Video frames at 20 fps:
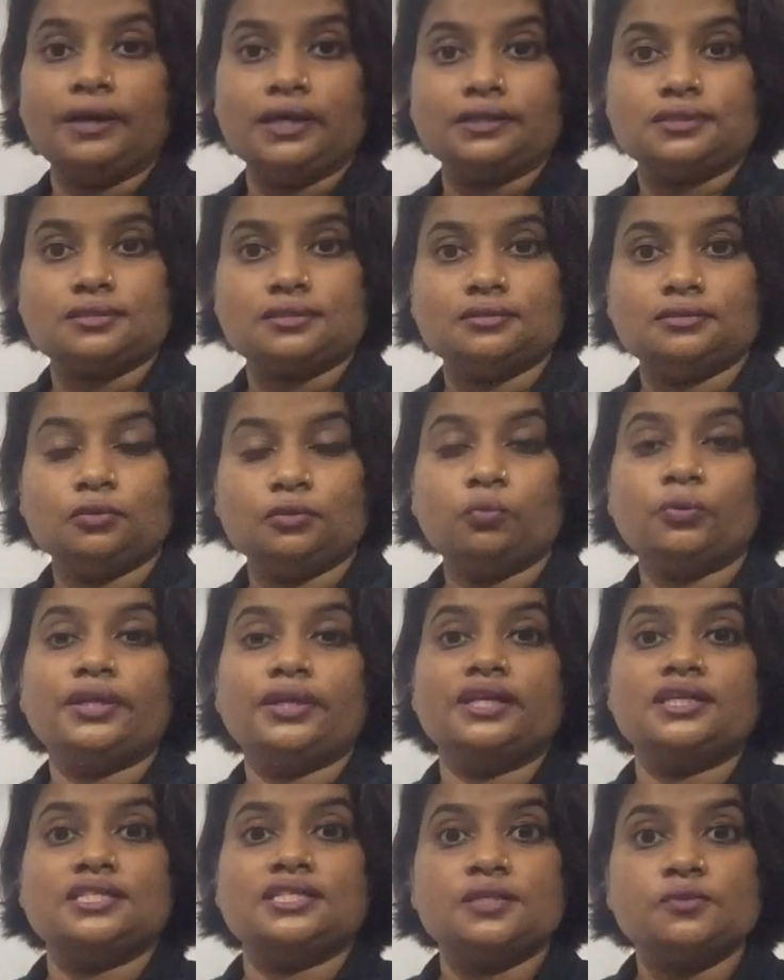But
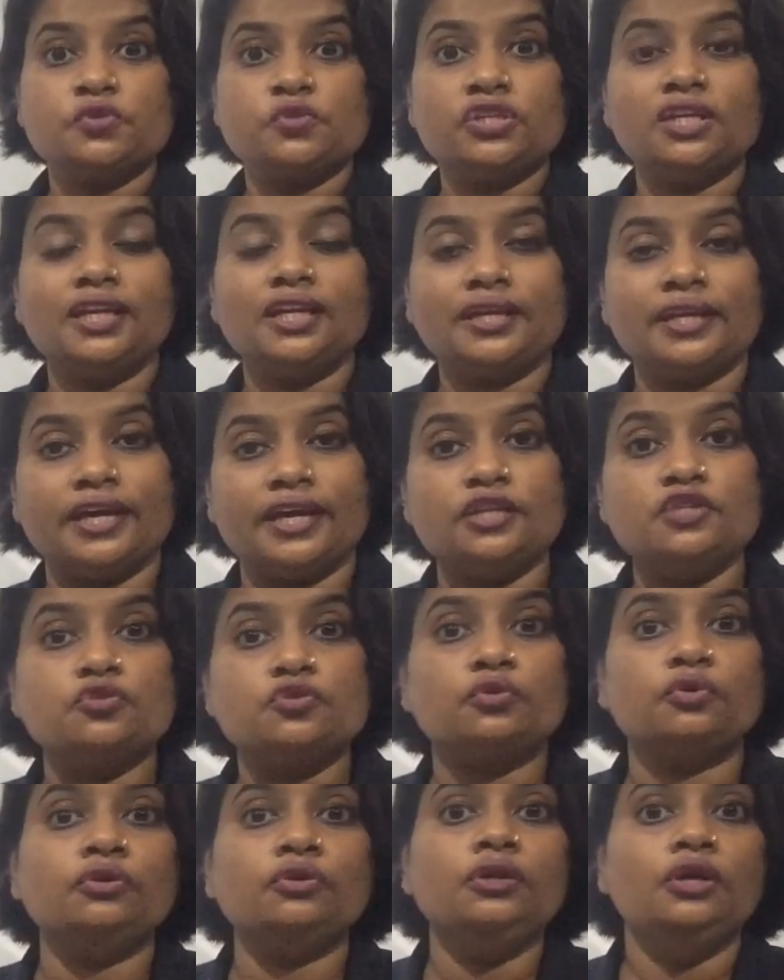one exceptional
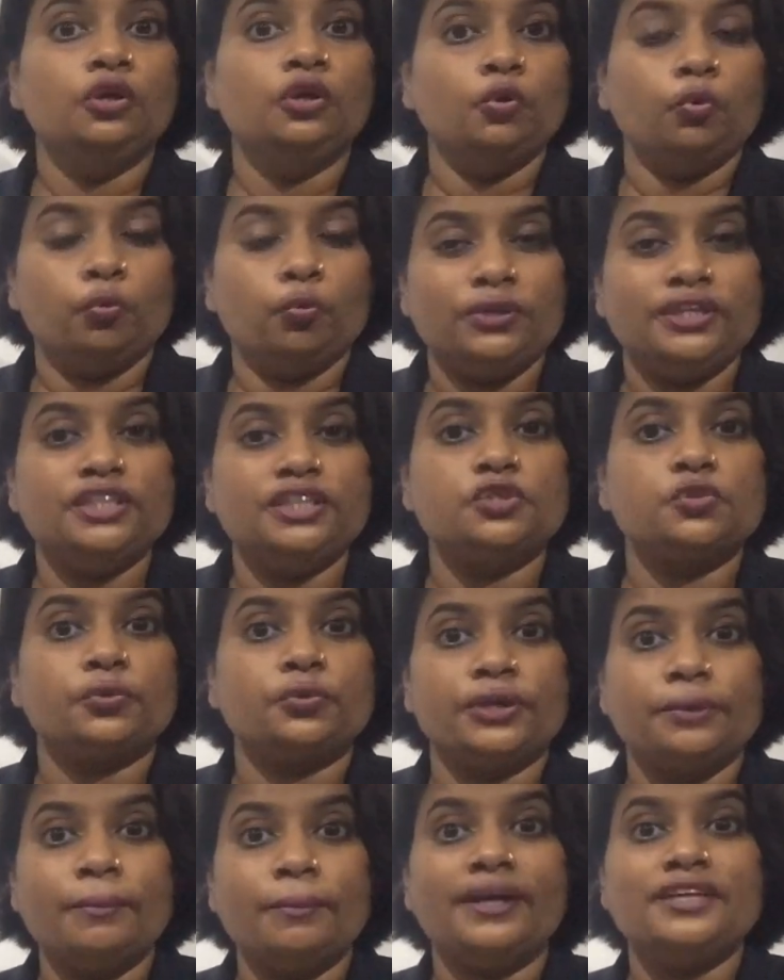case, or we need
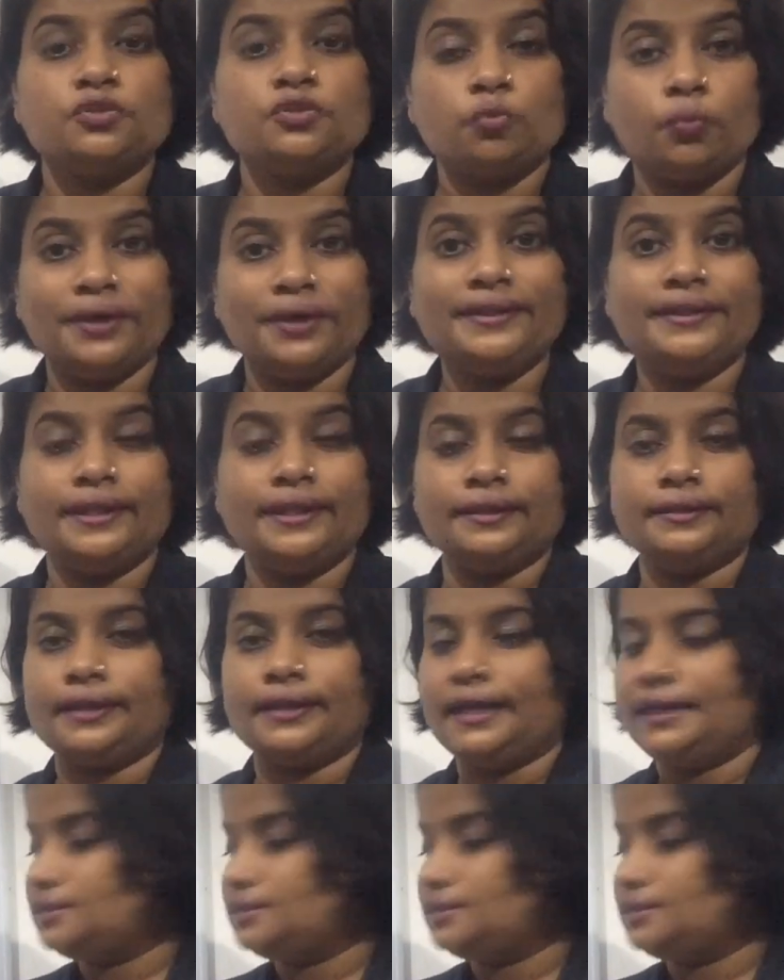to remind one thing,